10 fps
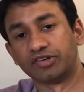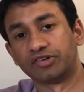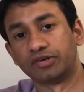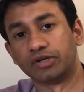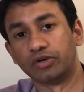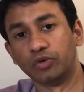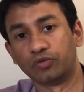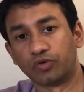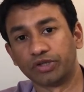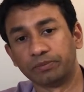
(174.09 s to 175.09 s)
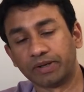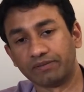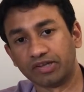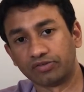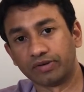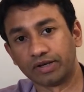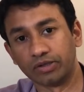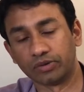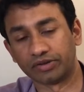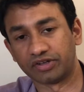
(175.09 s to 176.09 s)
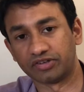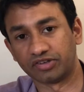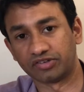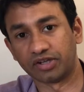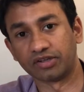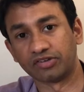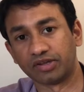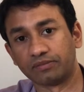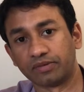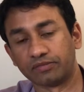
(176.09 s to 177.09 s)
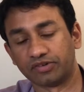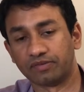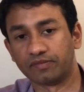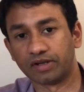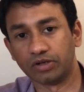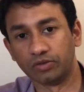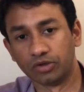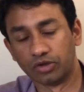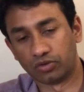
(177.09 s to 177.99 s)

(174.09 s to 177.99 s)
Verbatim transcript: just uh, look for the previous value and then just take the same same value,